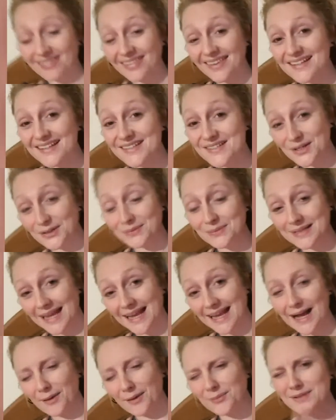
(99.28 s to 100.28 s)
so yeah,
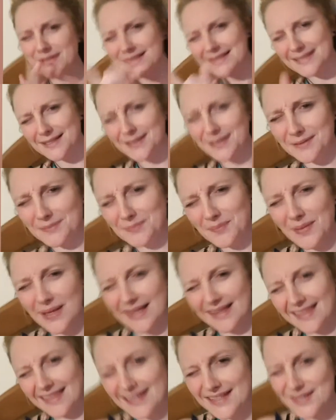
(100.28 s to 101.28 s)
I wanted to
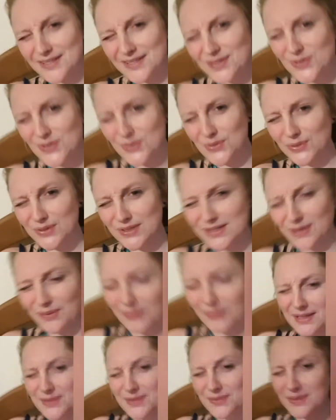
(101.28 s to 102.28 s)
make this short, so
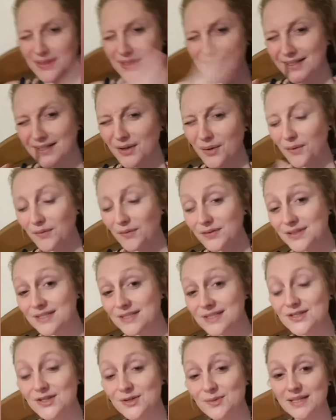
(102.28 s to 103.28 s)
I don't want to go off
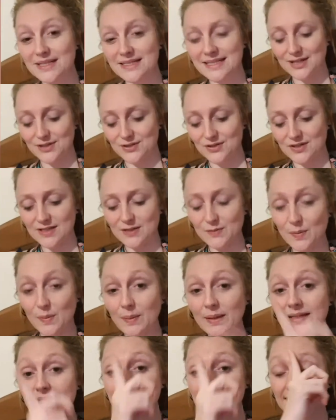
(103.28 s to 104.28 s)
on too many tangents. But
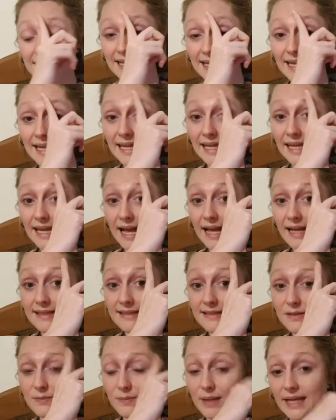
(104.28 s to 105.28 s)
basically, he
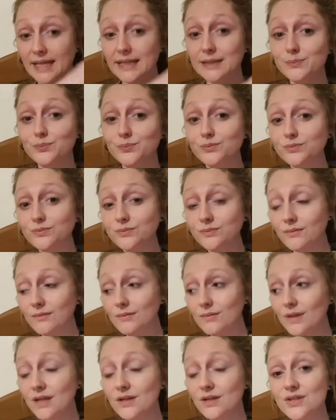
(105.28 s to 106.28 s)
asked me
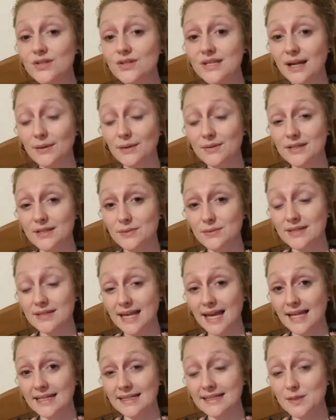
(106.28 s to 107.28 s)
just now as he was
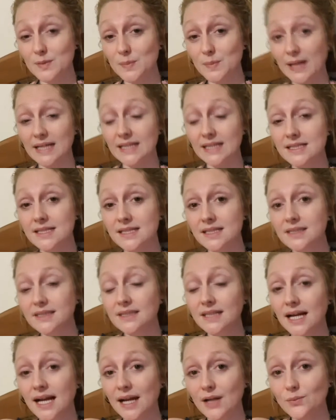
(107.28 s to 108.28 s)
getting into bed,
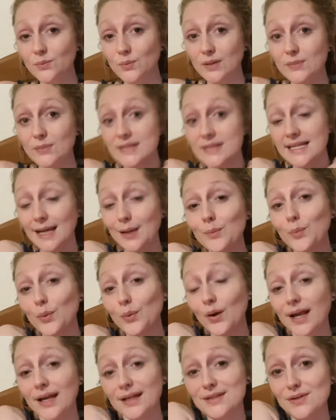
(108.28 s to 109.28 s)
and we were saying
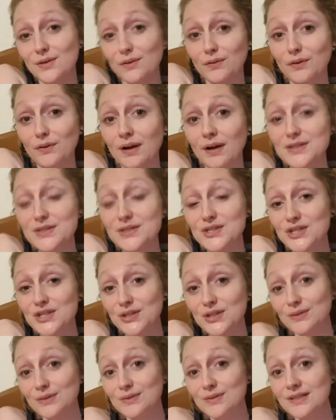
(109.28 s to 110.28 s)
prayers of
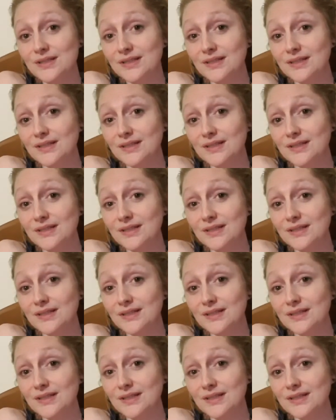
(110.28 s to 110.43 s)
gratitude